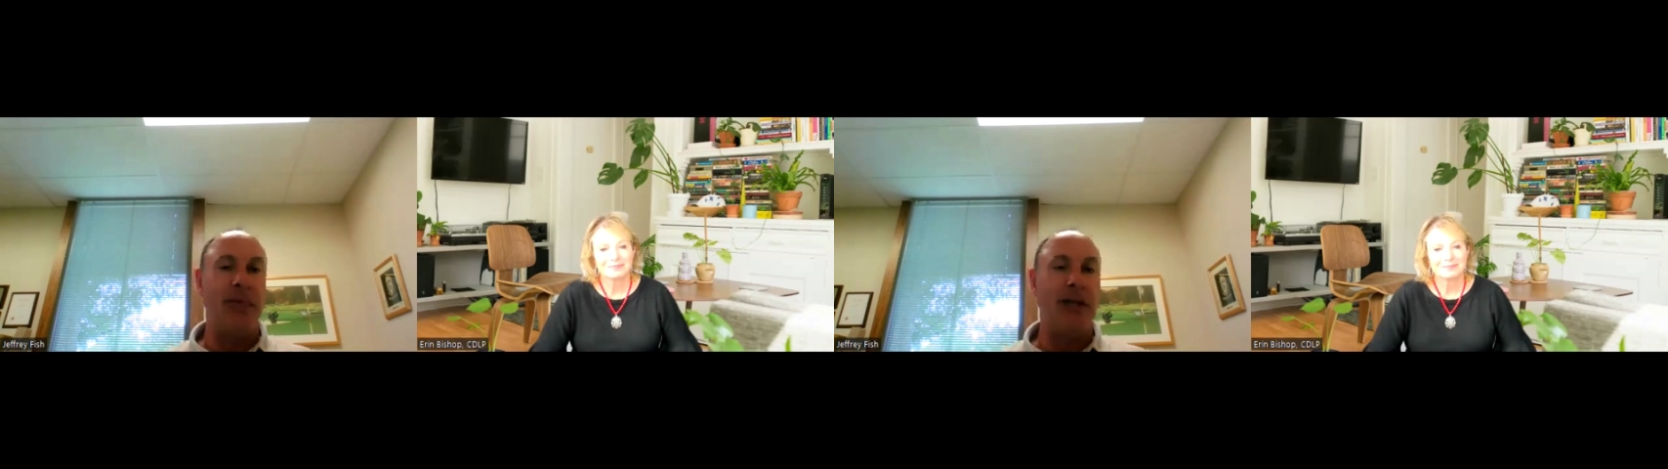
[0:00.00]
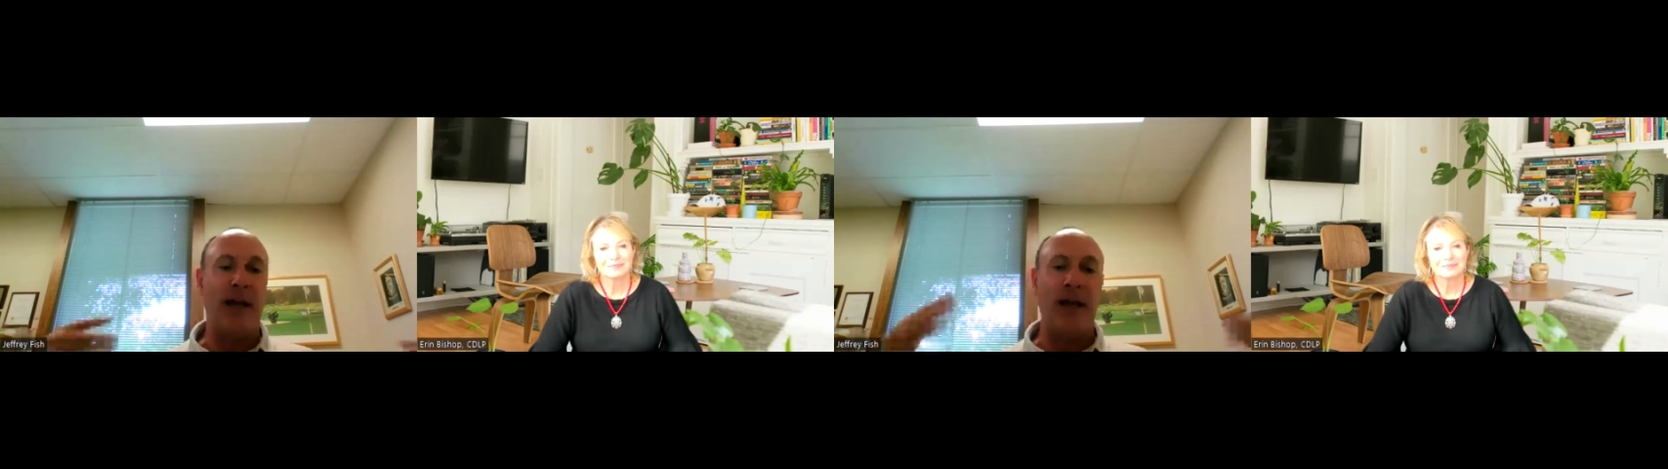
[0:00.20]

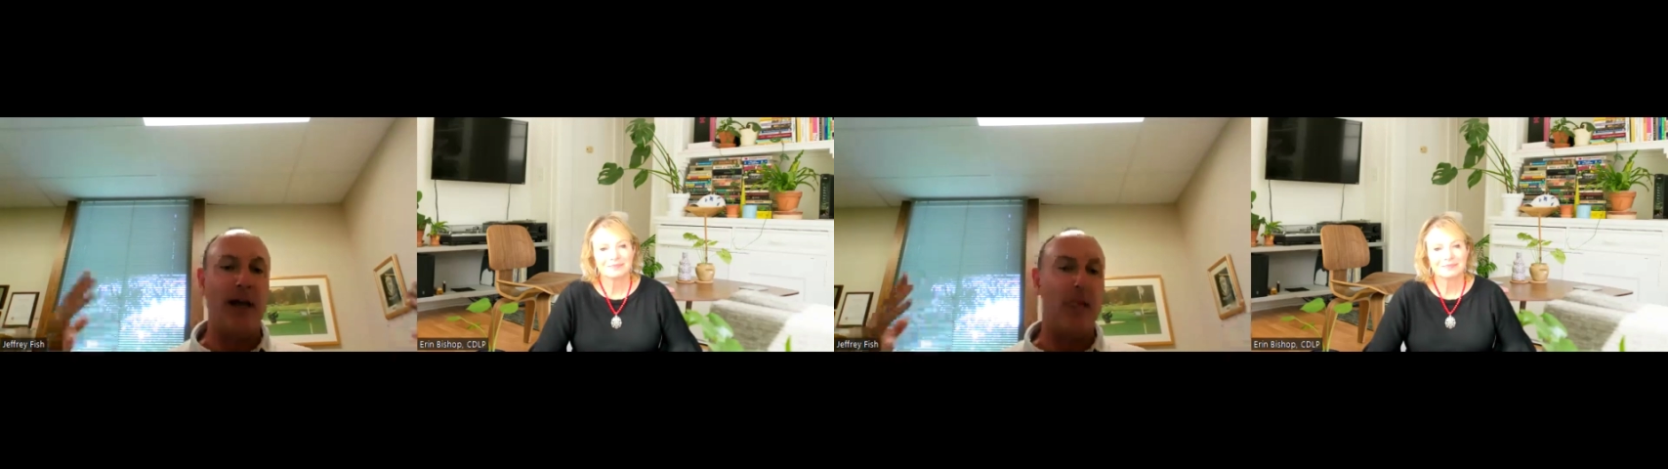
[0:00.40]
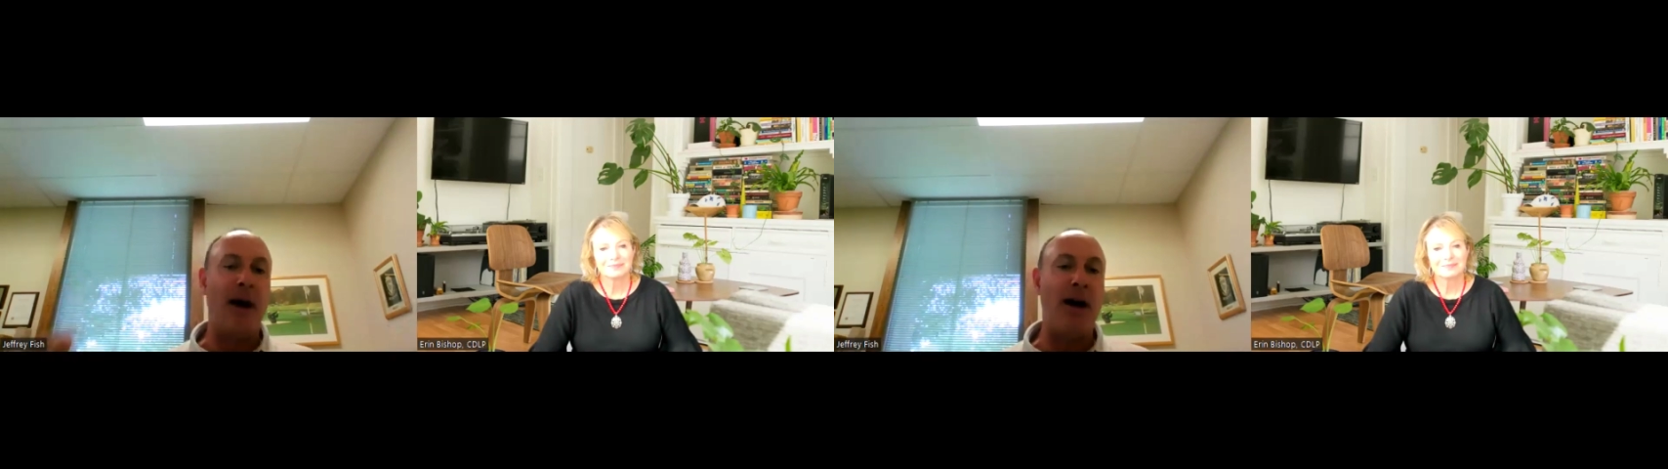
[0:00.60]
and
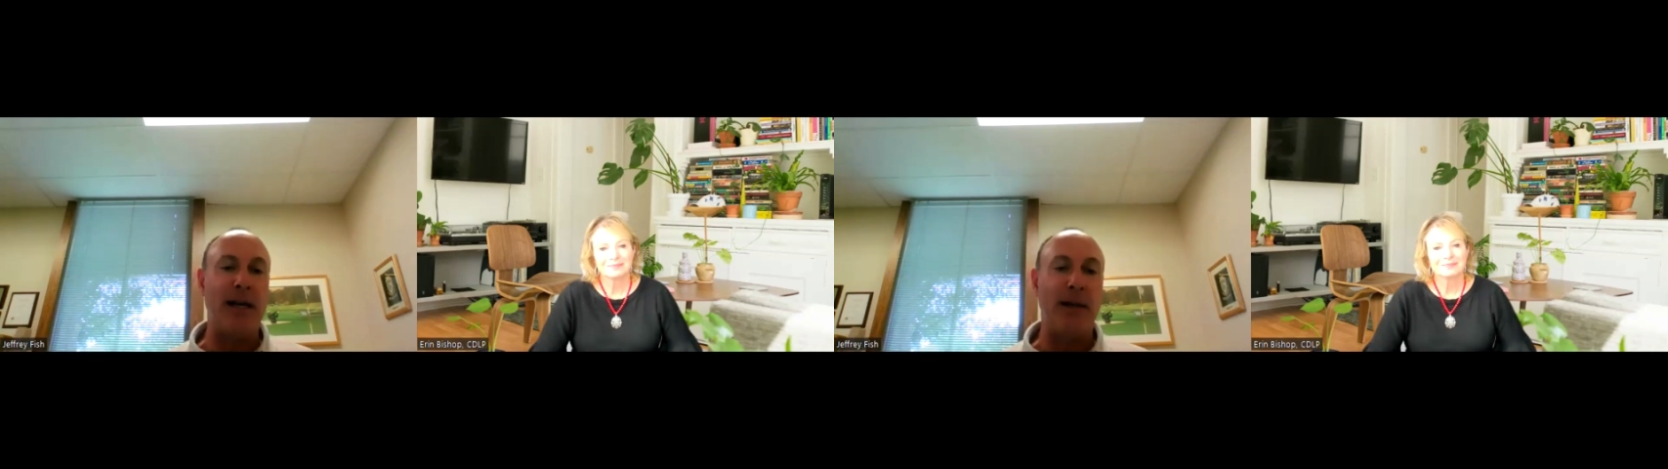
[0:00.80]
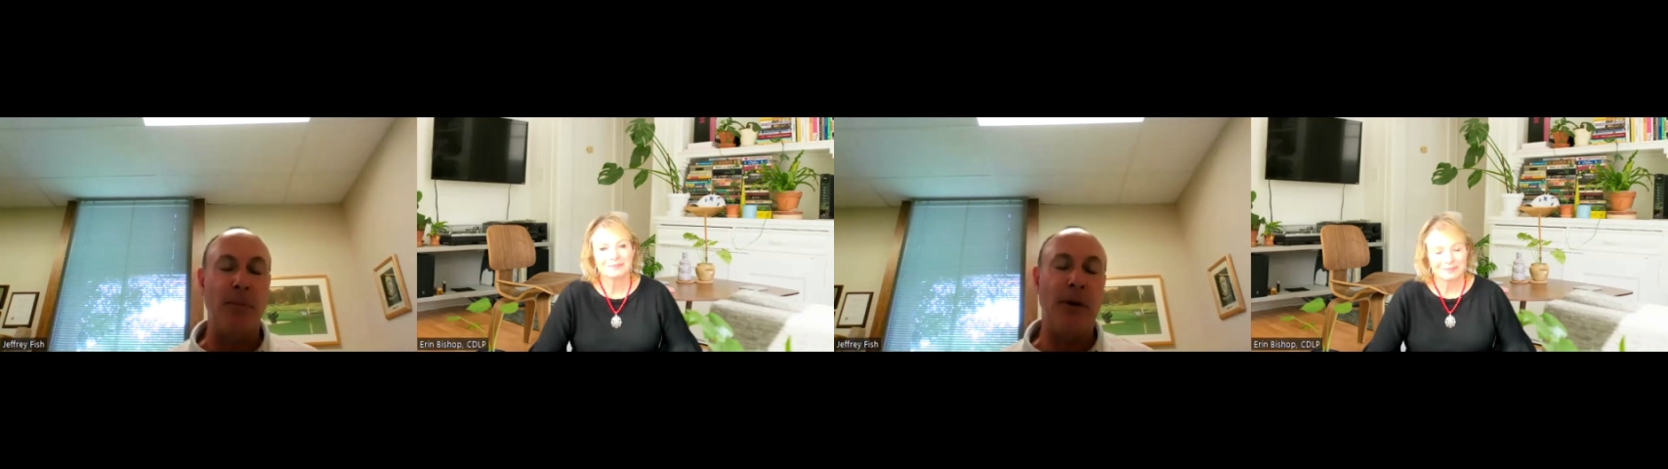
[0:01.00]
it's
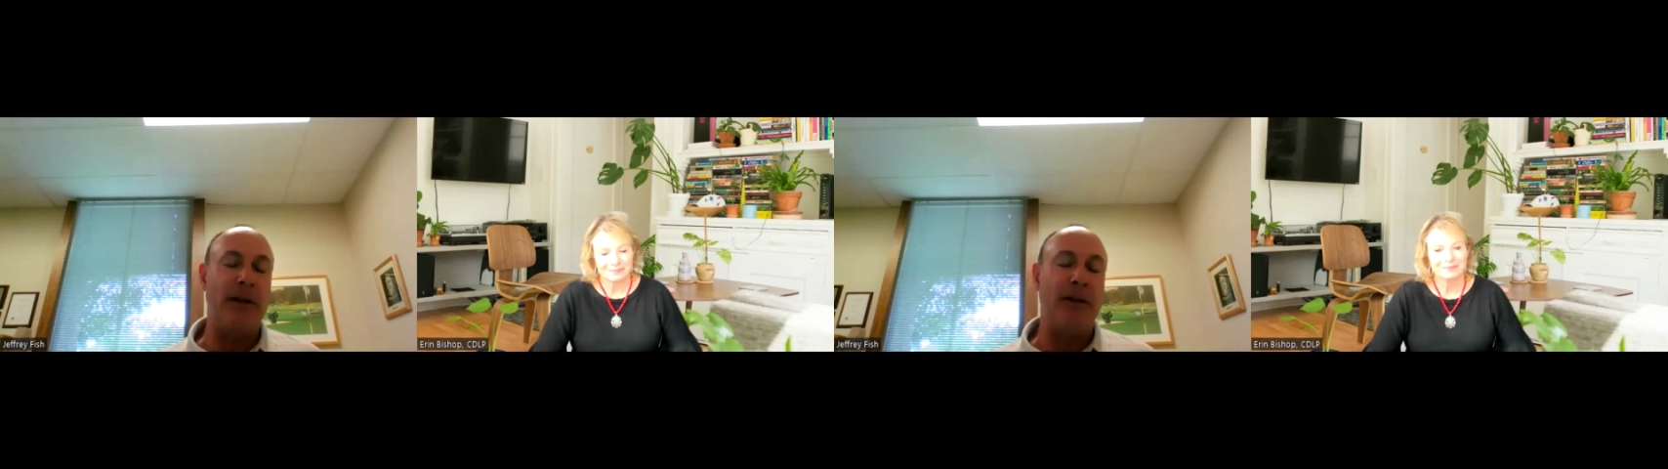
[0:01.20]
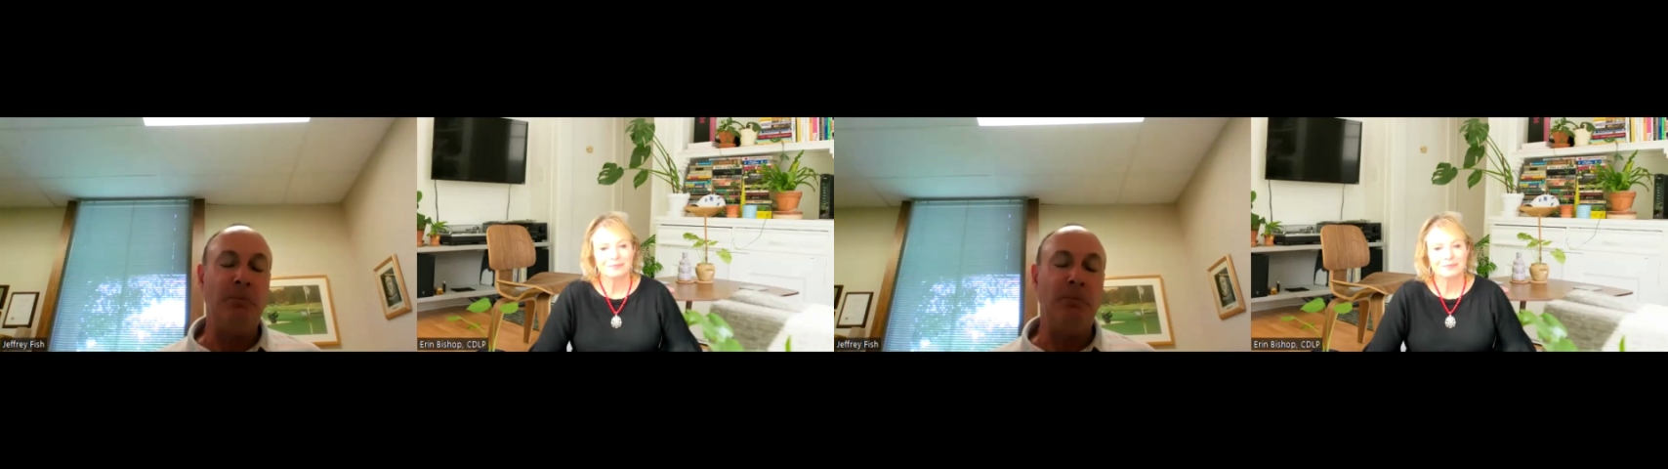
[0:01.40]
mine. But